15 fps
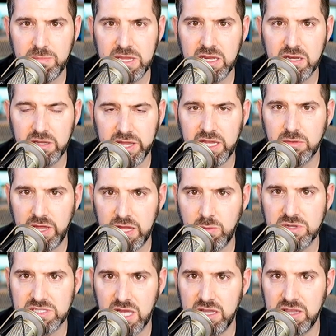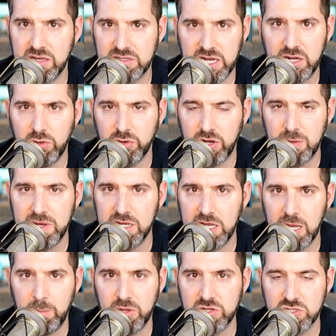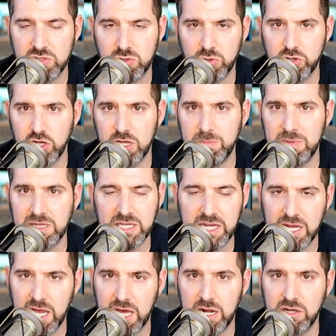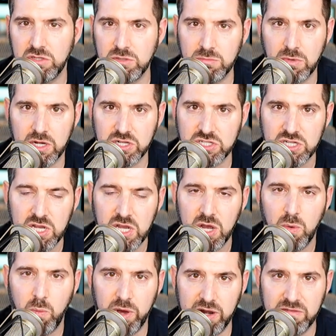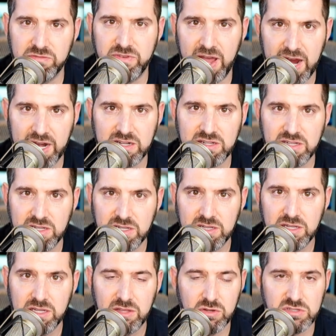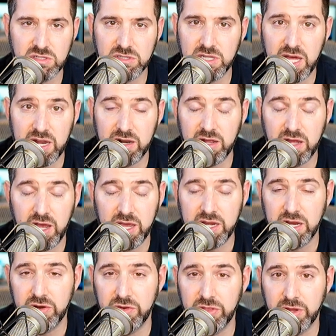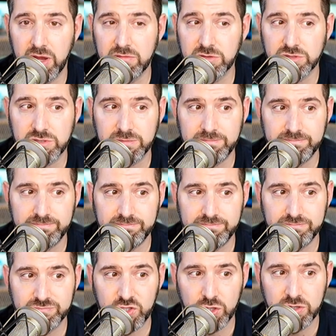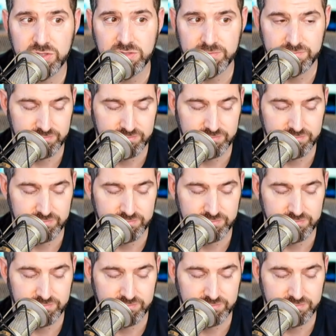be like like we said in the title, it could be a double-edged sword. You could be leaning on it too much when in fact there's a lot hiding under the covers. Curtis.